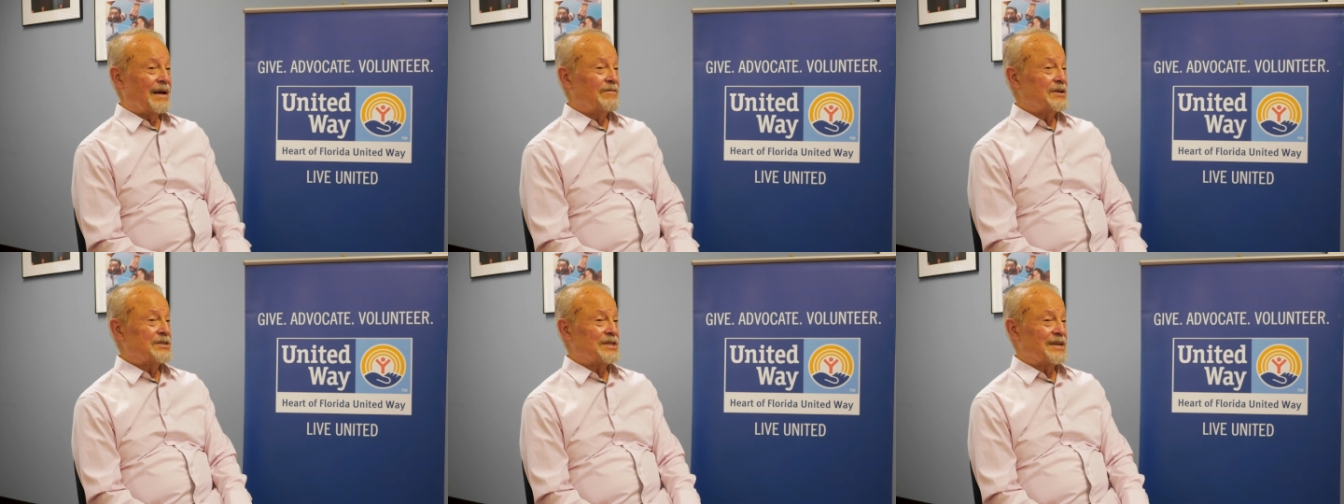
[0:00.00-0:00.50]

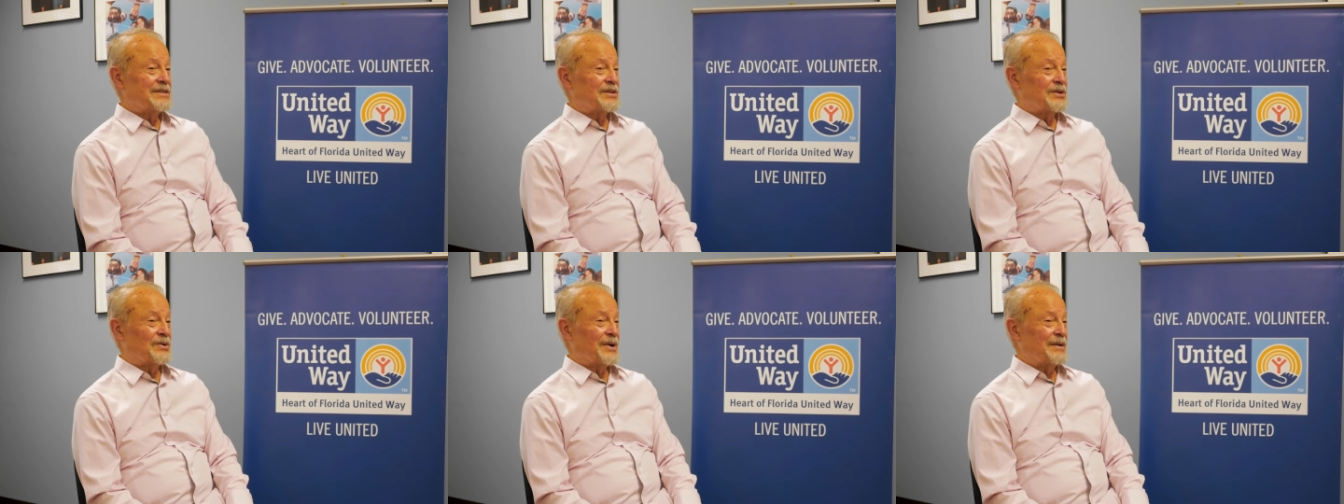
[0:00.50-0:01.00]
Obviously,
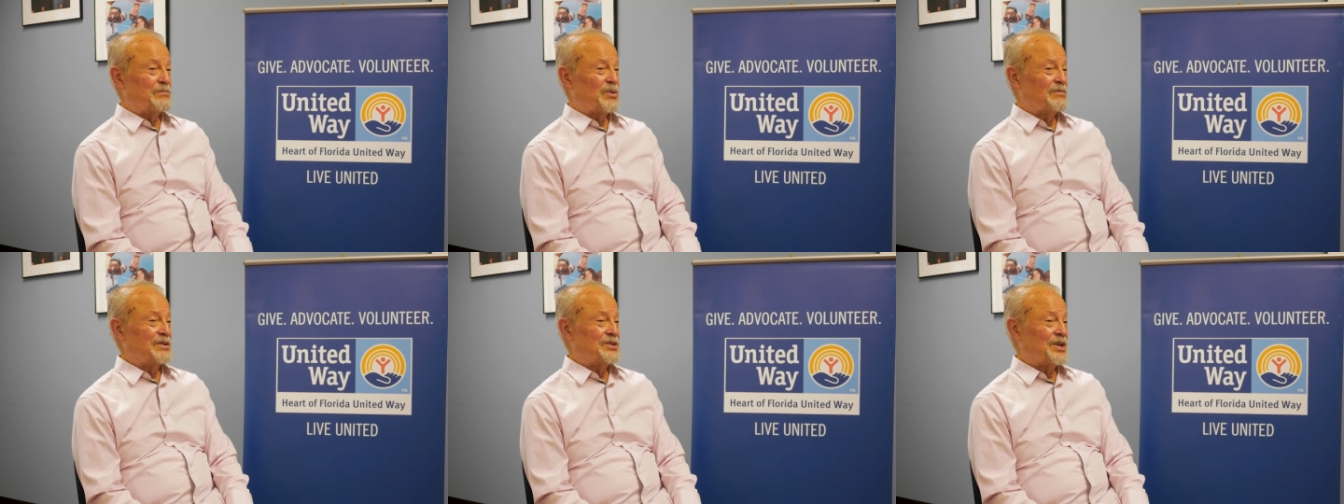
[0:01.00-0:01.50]
it's a great
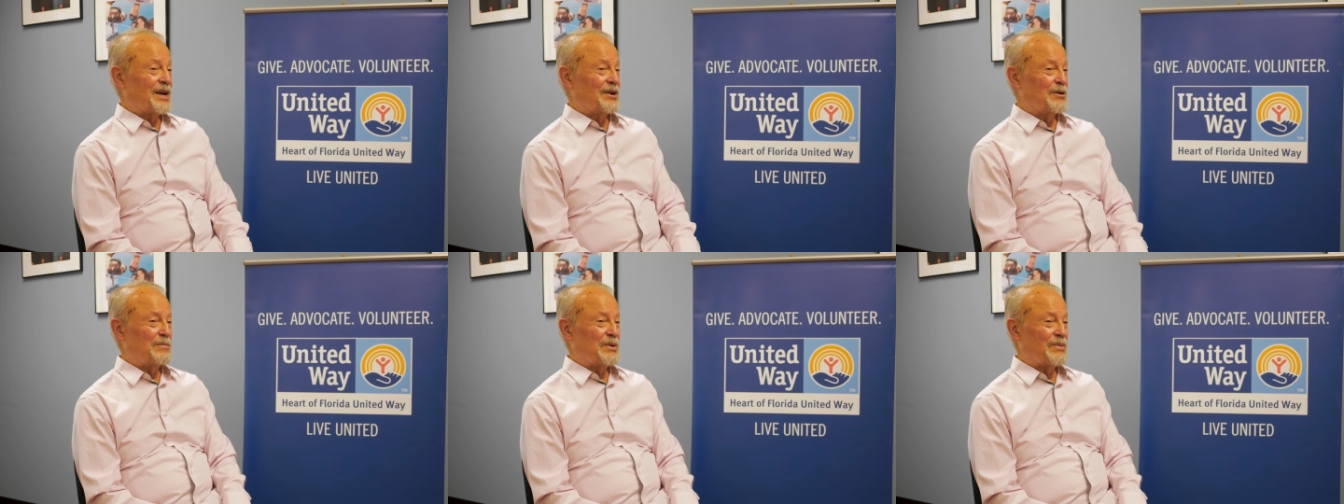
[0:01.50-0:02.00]
privilege and
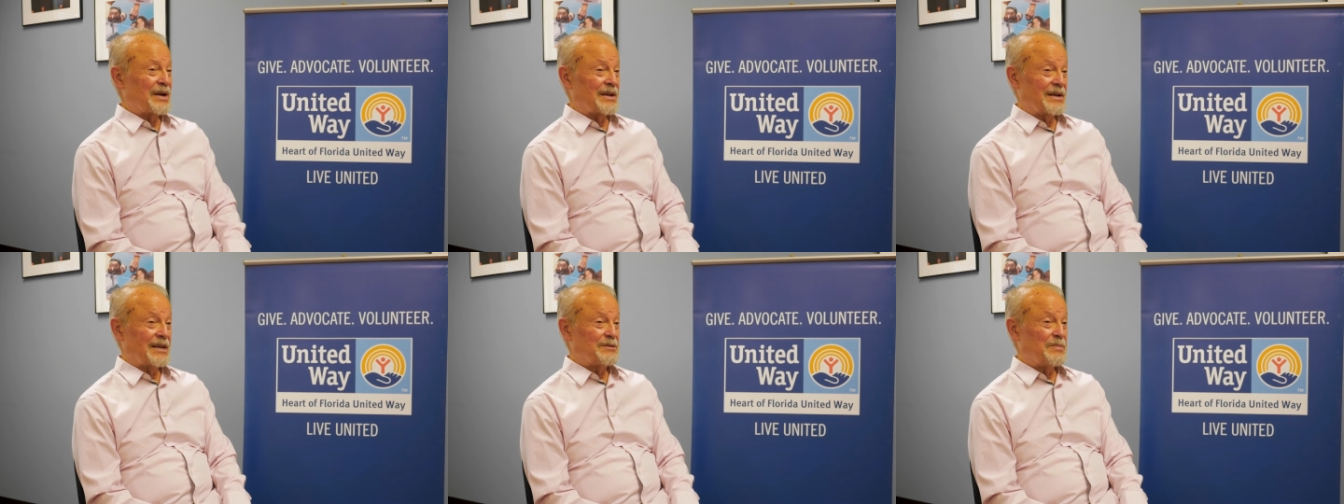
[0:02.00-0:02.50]
honor to be
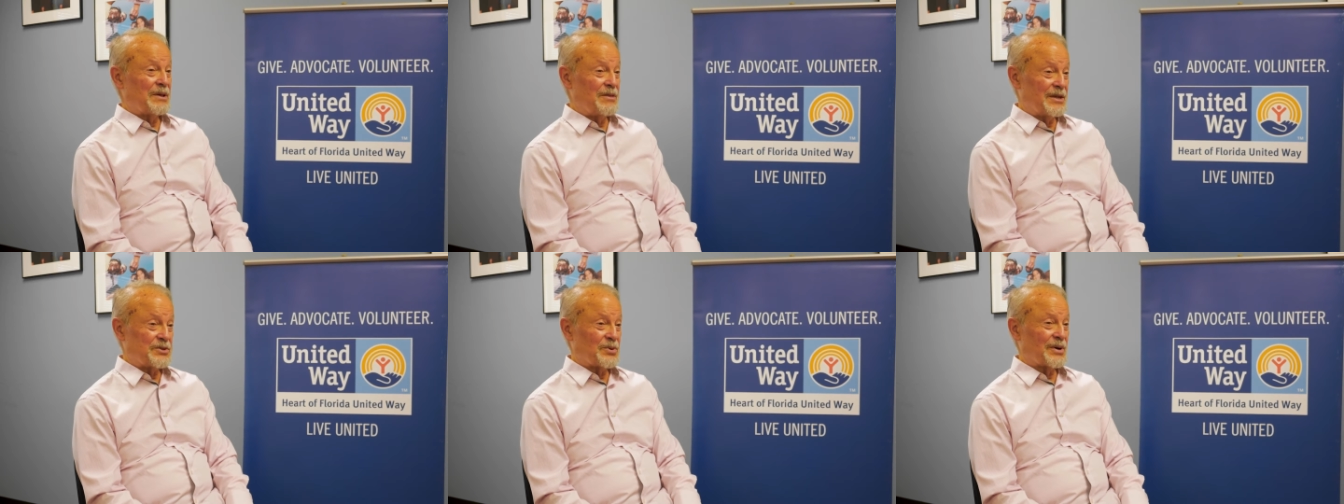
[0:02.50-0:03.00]
recognized by
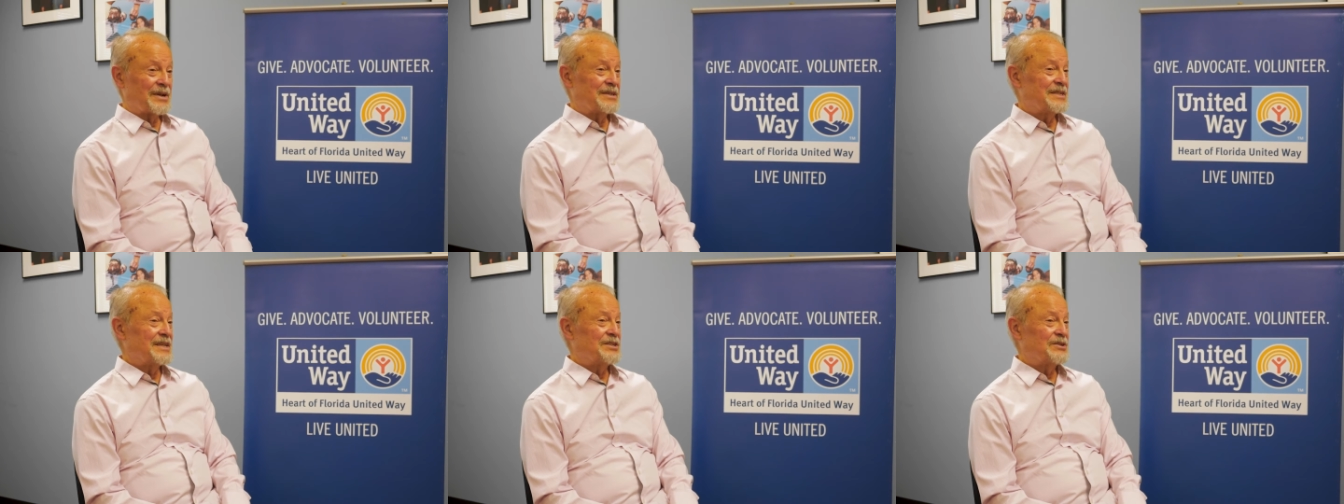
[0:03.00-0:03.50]
this
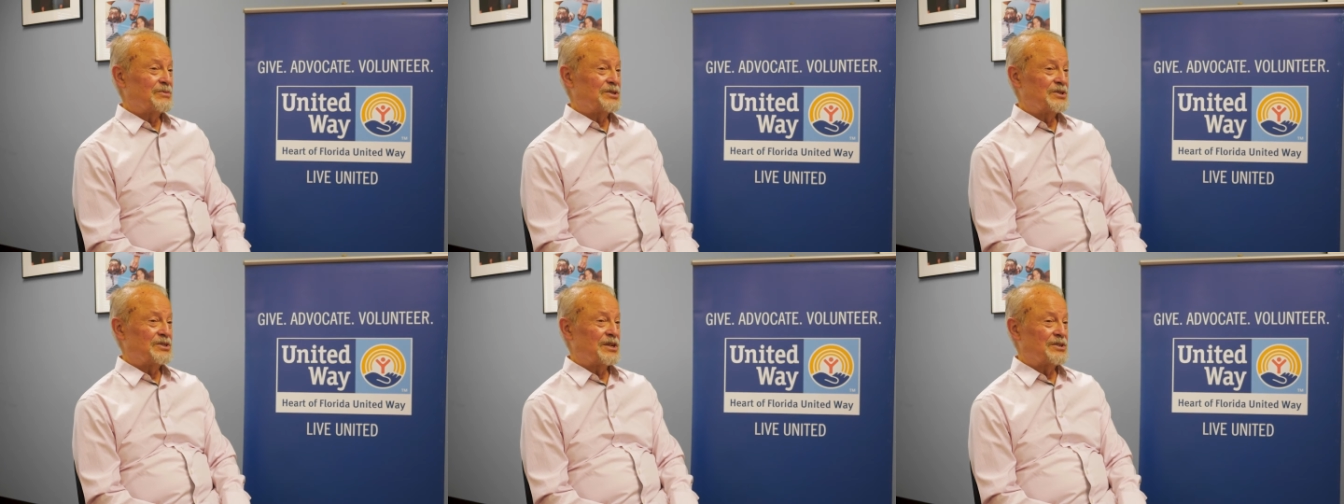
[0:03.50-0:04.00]
organization,
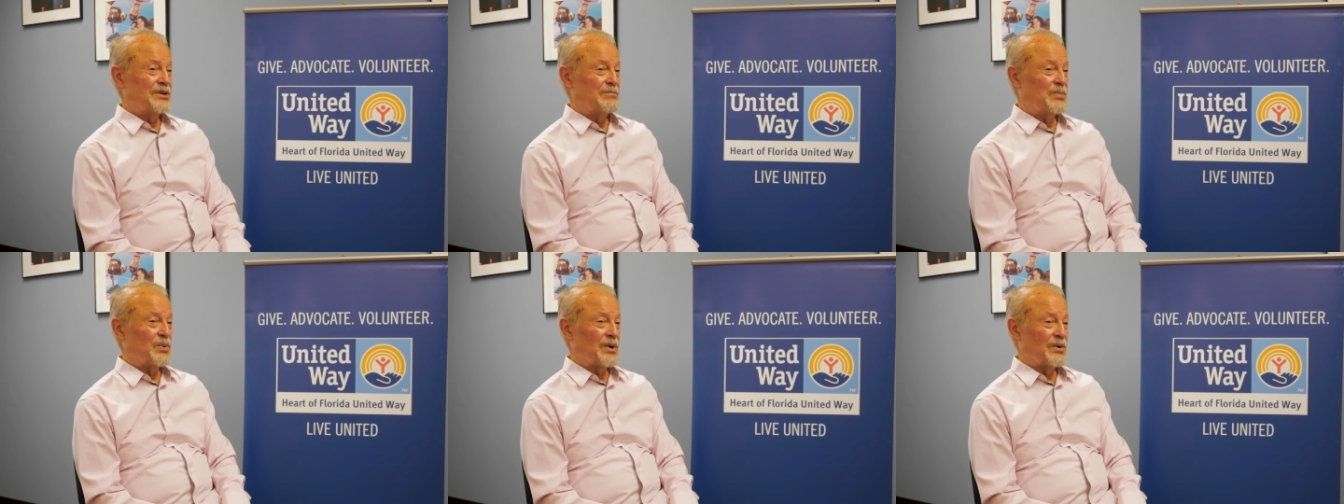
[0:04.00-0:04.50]
which is such an
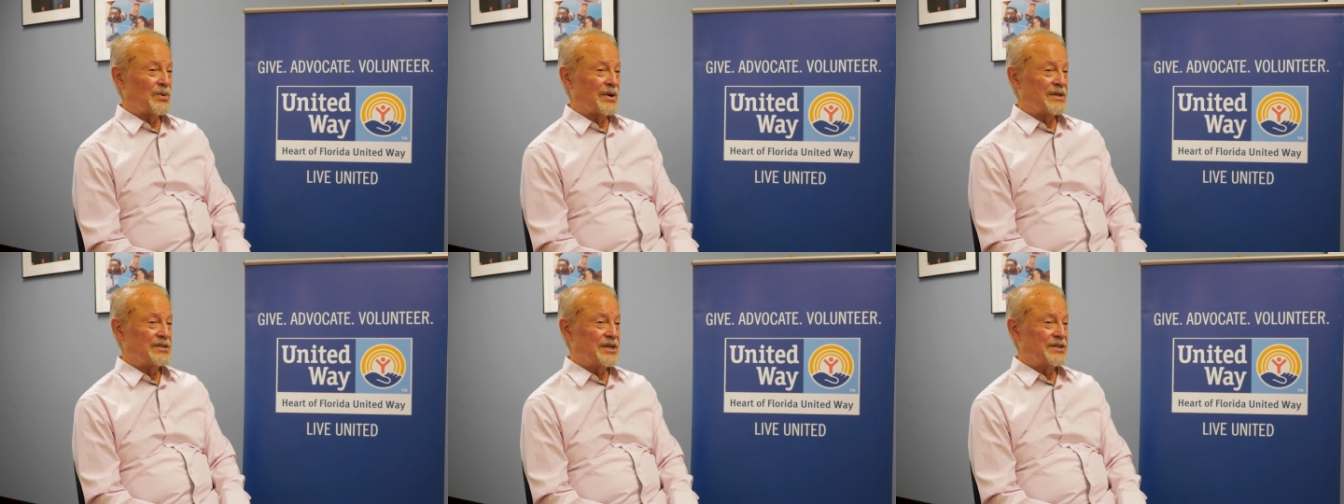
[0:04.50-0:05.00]
important
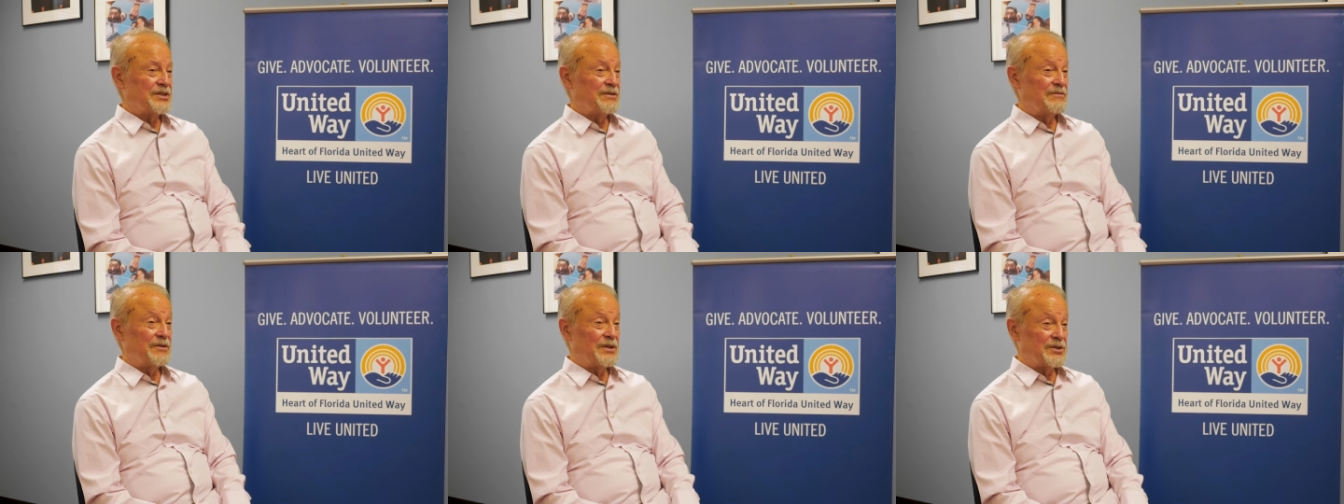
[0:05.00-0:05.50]

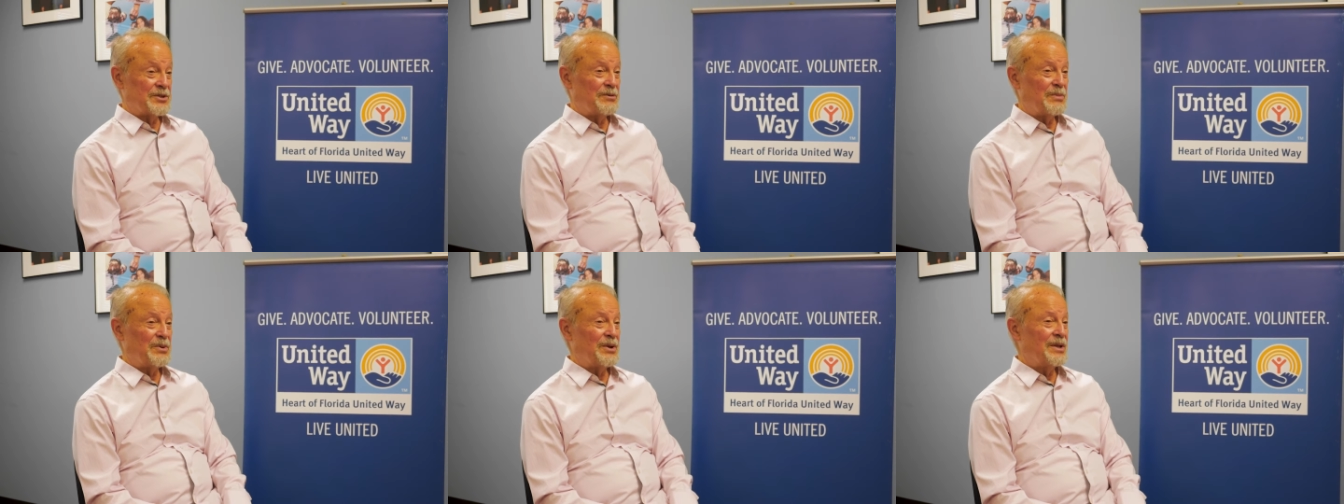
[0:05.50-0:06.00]
organization for this
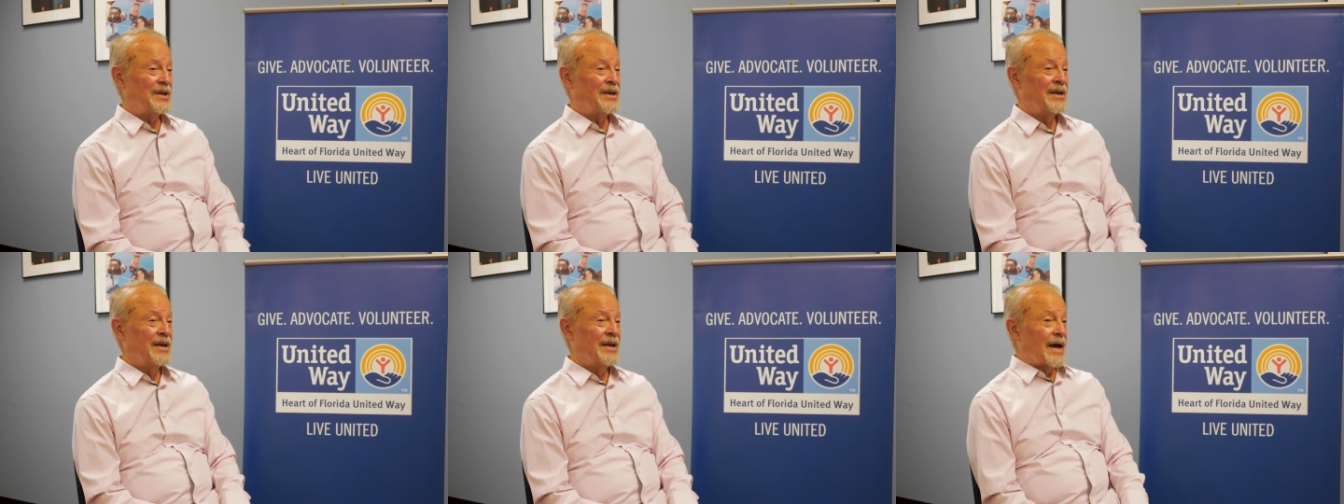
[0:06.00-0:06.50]
community.